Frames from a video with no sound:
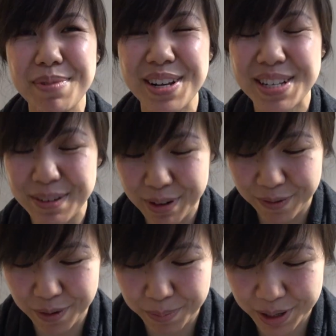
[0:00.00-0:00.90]
minutes away
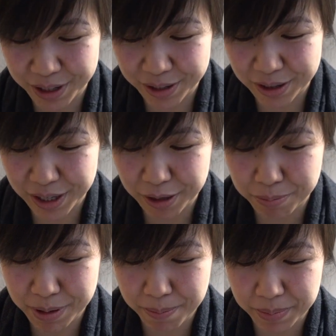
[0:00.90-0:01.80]
from our
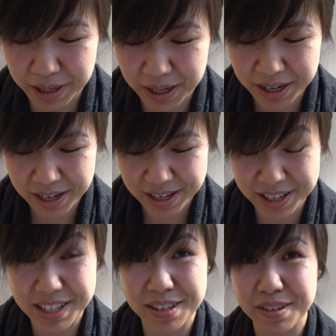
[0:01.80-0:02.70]
Airbnb, and
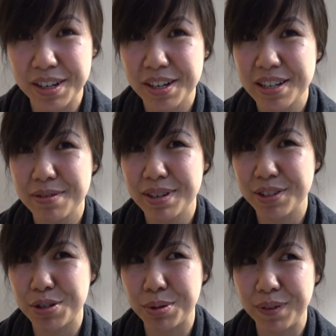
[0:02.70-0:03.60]
it's a real
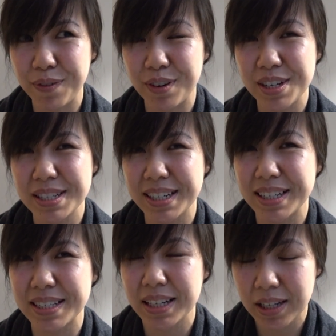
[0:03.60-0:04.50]
treat for us
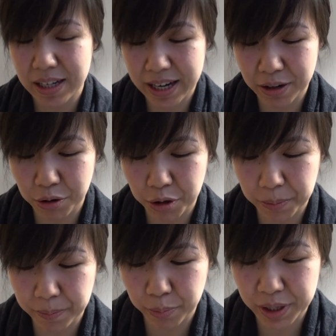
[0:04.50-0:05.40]
because at
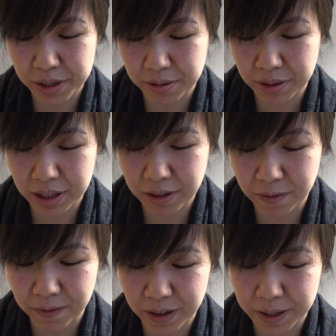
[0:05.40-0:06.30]
home we don't
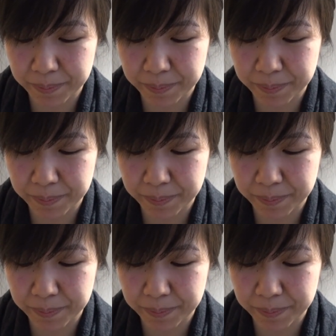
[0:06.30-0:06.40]
live